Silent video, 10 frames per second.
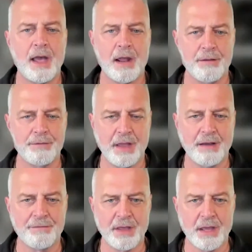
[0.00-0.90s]
And if,
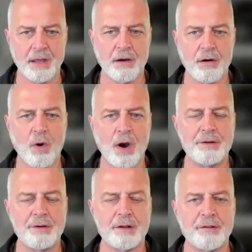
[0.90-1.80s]
if the
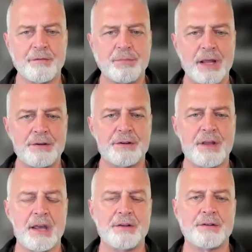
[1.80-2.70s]
Hawaii Sensitive Places
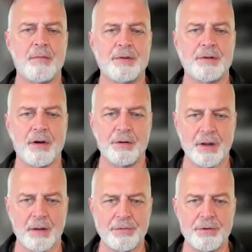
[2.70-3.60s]
case comes
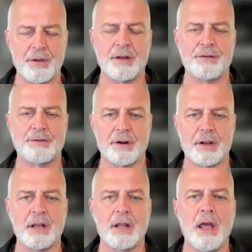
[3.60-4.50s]
goes up through the Ninth
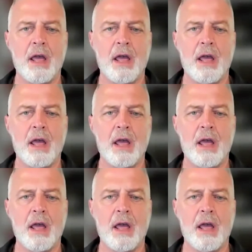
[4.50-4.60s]
Circuit,